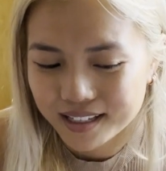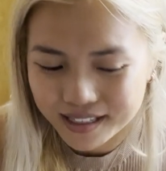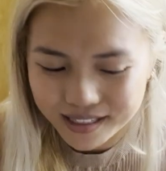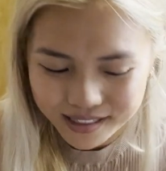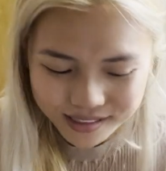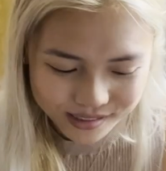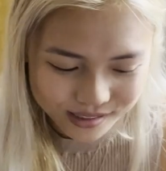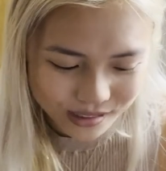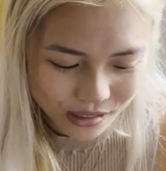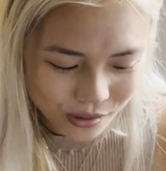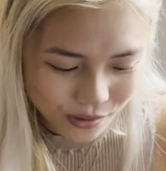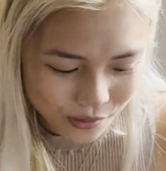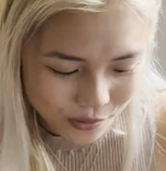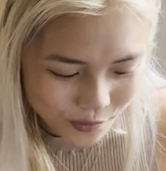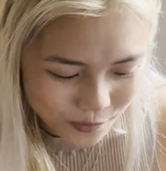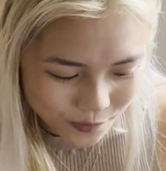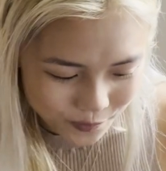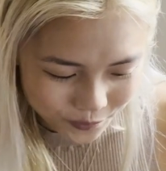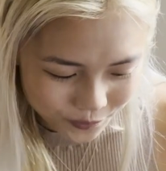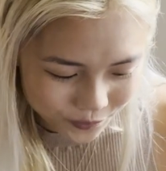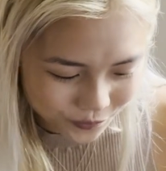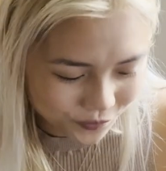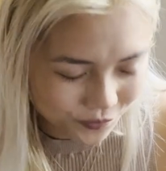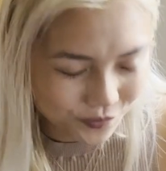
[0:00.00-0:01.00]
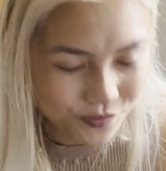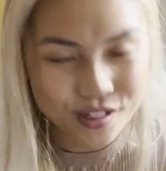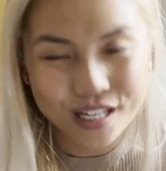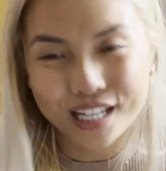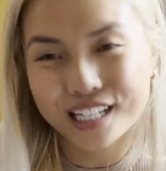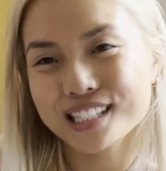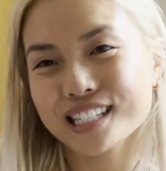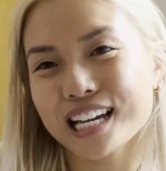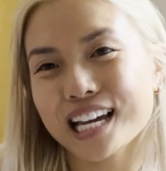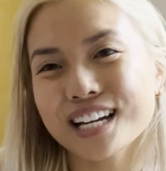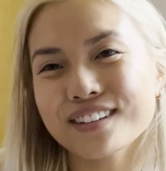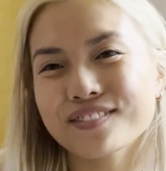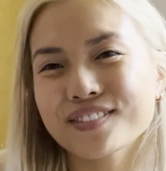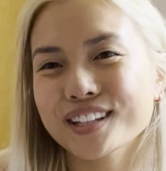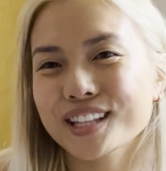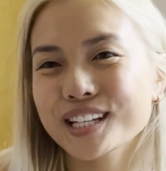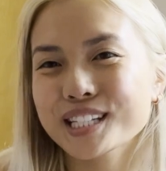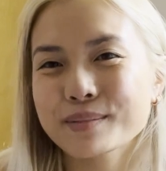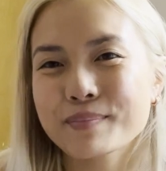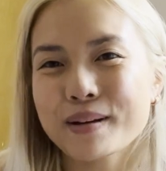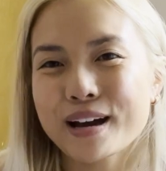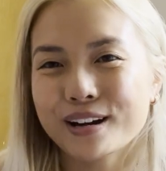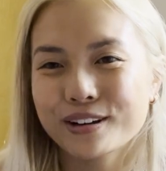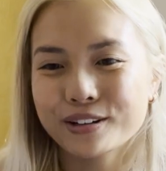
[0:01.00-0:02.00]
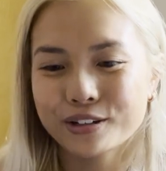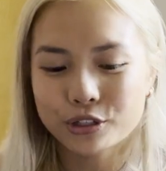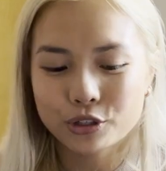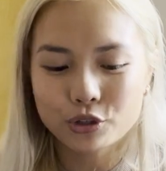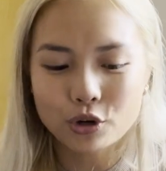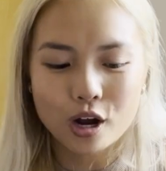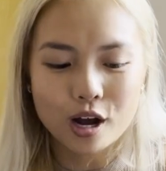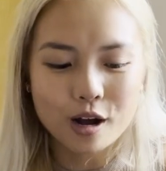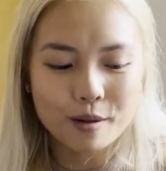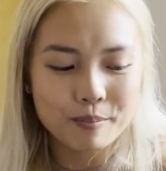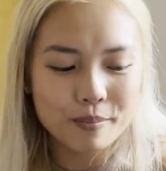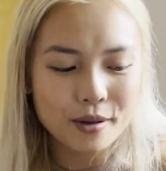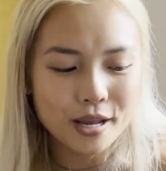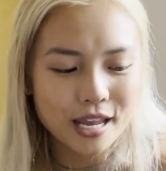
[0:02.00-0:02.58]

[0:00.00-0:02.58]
So excited for this pattern to drop,